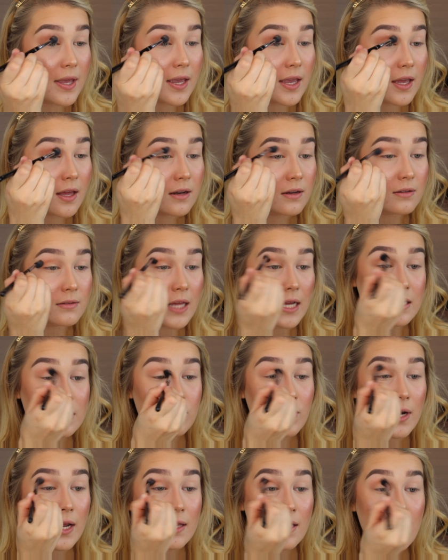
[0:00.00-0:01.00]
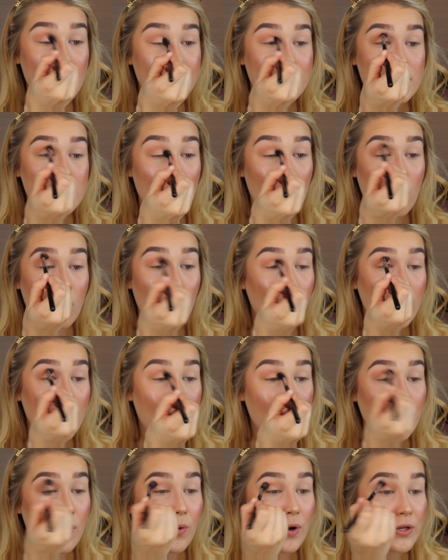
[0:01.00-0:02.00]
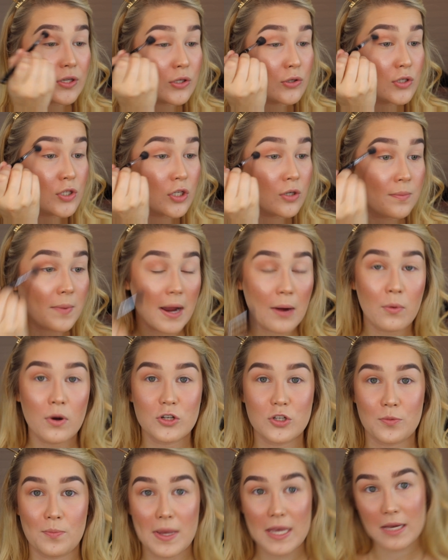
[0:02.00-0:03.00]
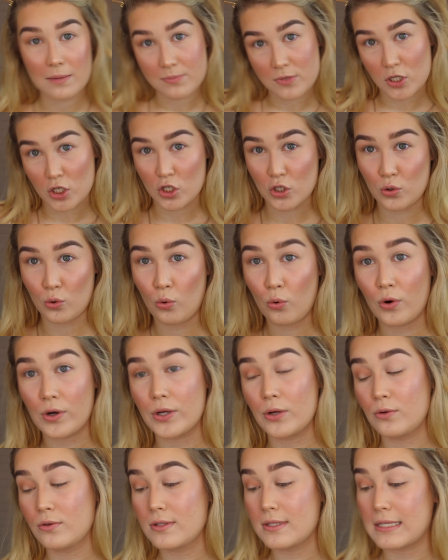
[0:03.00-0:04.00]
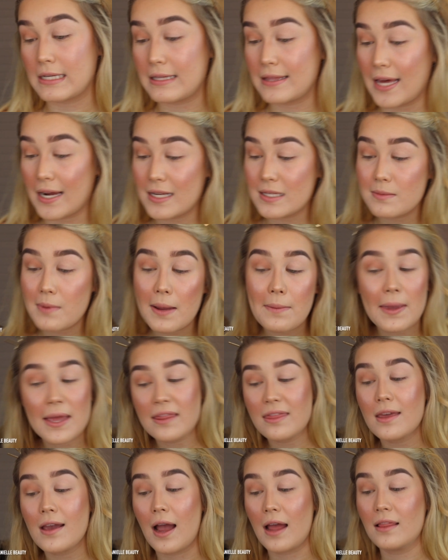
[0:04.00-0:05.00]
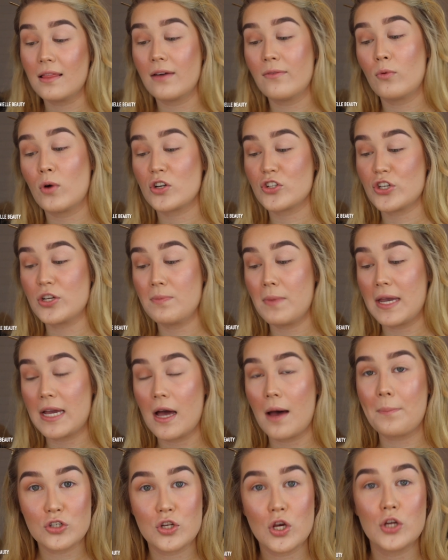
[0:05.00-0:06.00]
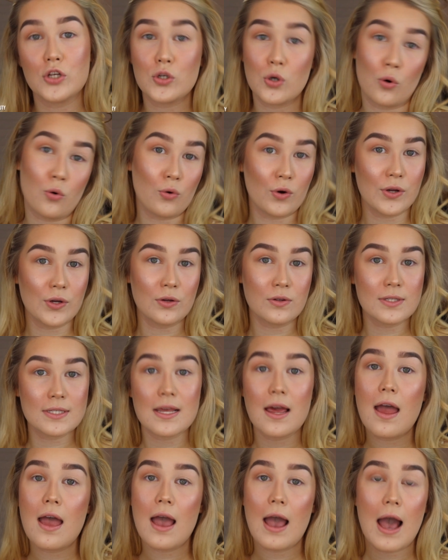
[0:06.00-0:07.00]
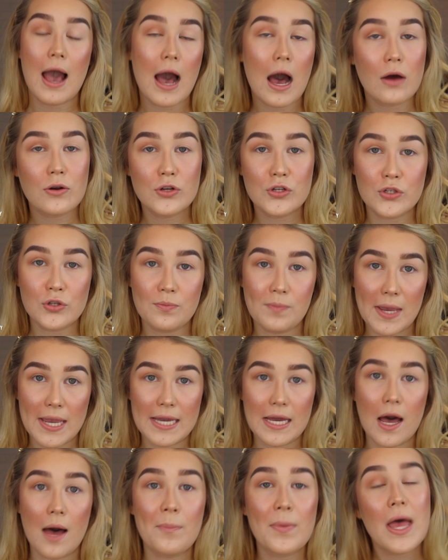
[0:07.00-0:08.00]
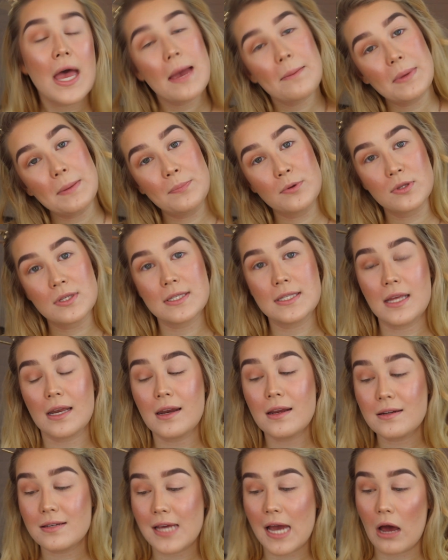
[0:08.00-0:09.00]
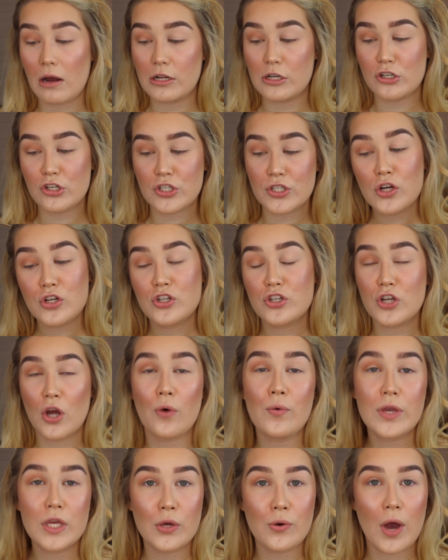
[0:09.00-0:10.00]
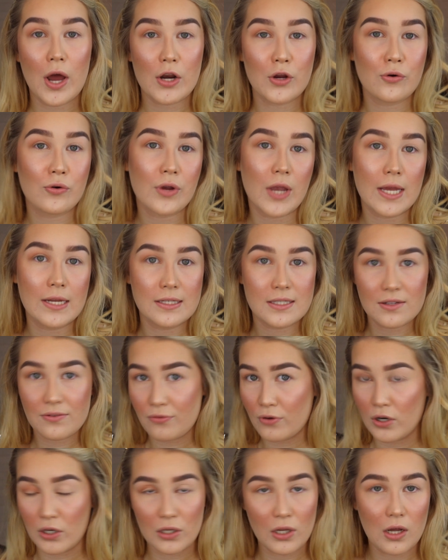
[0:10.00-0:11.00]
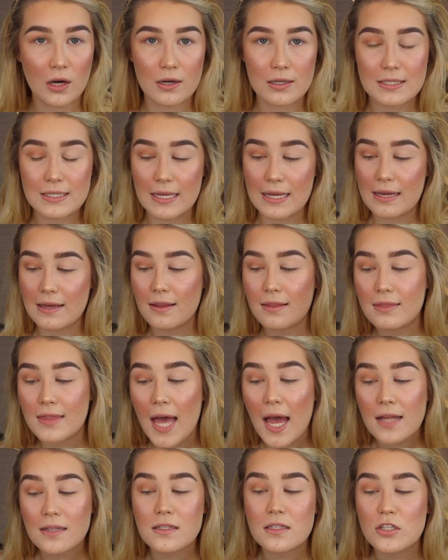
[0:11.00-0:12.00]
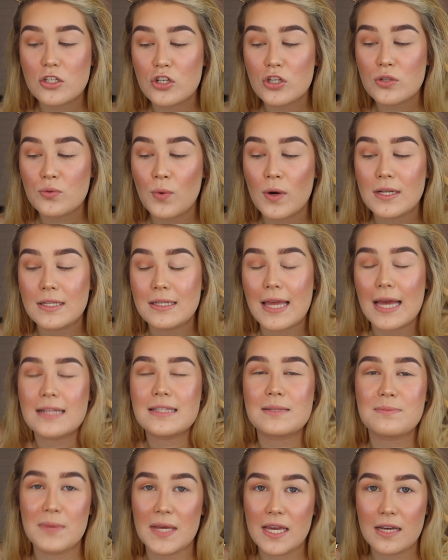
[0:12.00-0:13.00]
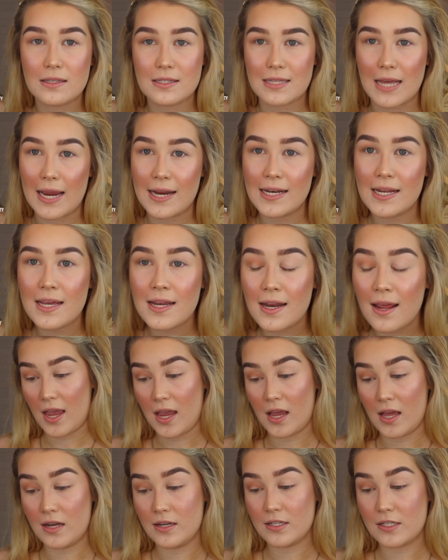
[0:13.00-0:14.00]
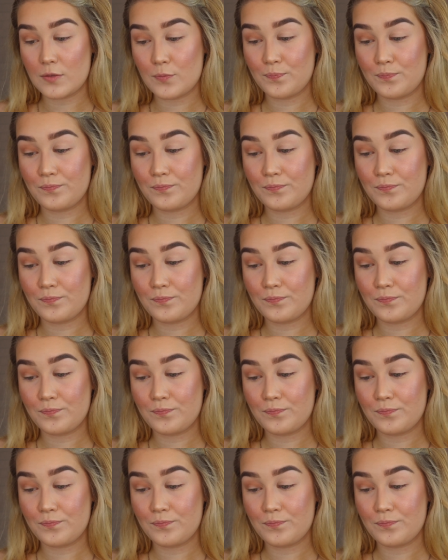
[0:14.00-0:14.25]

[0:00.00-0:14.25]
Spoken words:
and that's what I love. So when I go on YouTube, I watch makeup tutorials. Like, that is my main thing. I love watching makeup tutorials, how to do makeup, people sitting down and just showing you how to create different looks. Like, that's just what gets me excited. And